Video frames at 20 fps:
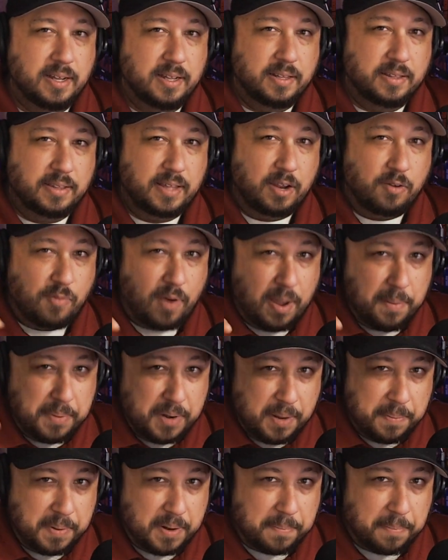They wrap it
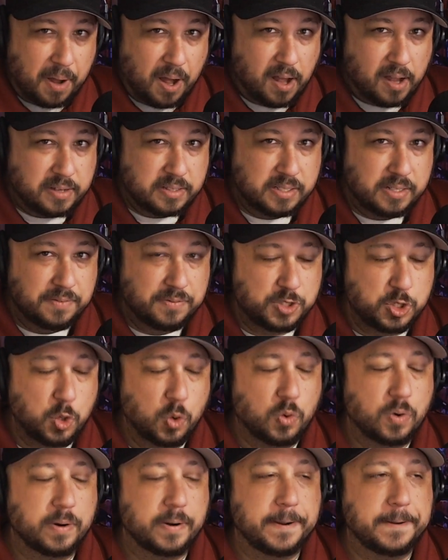up in a positive
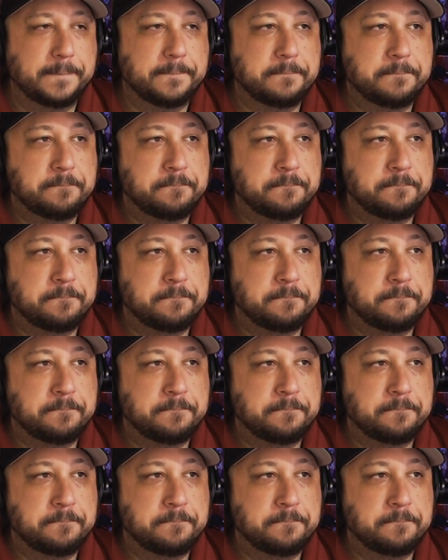story.